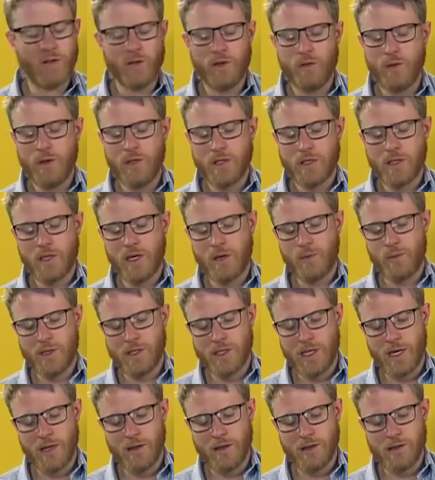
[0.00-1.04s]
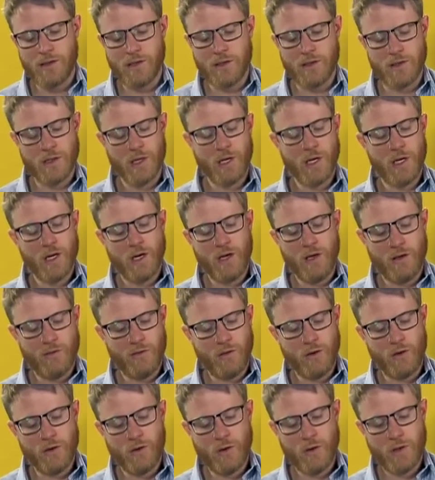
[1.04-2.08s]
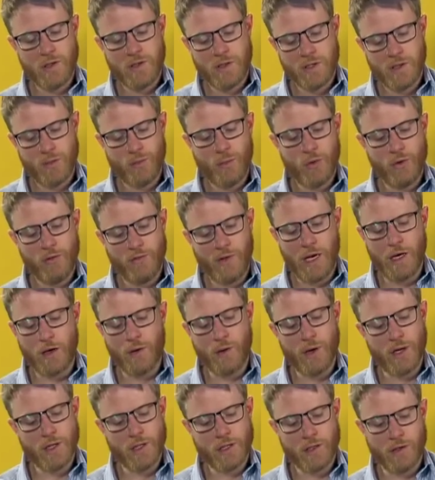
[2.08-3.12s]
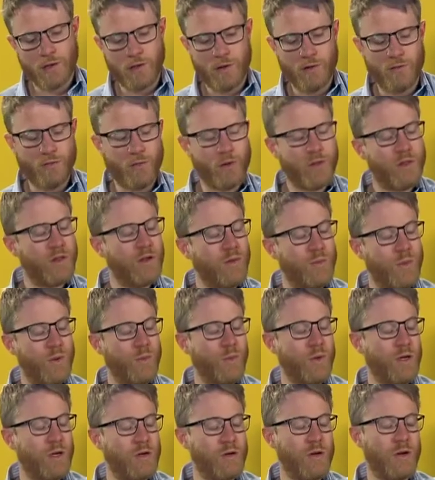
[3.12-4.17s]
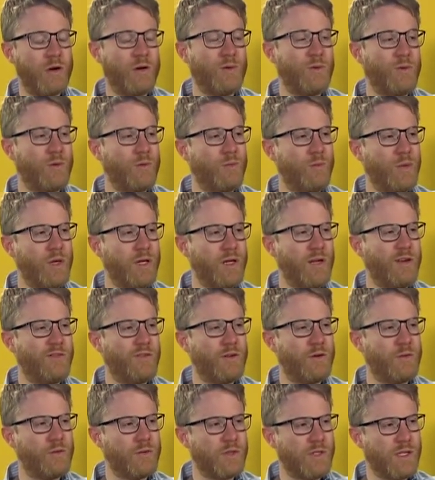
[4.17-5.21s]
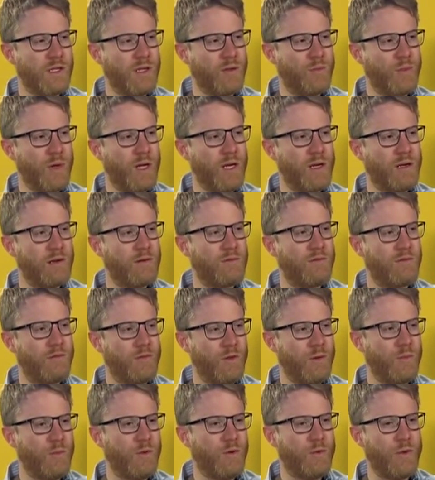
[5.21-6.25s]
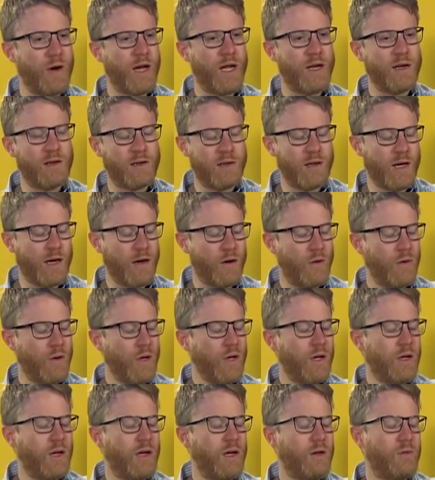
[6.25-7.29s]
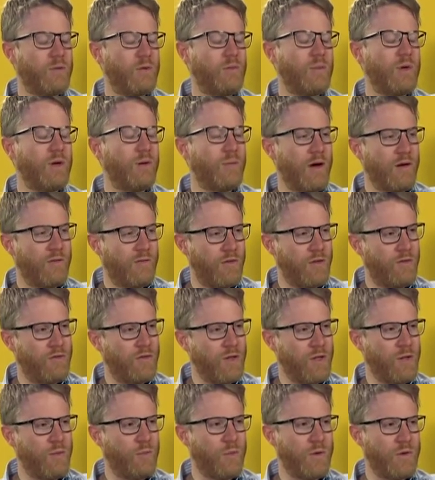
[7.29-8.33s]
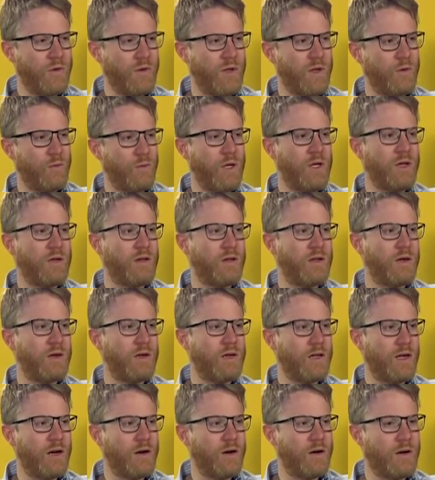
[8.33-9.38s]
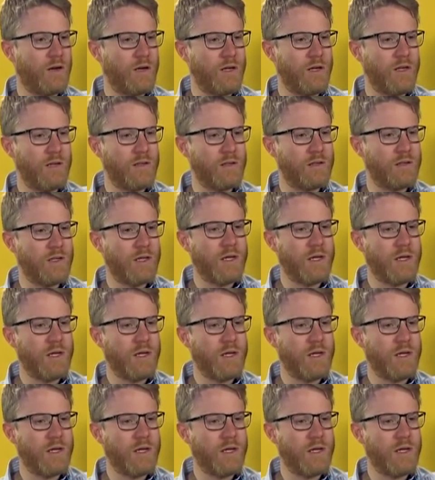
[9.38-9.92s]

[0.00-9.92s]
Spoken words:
reason that we say this is, if you do a simple valuation of what the Namibia dollar would be if it was independent from the rand now, it would be about 15% weaker than it currently is.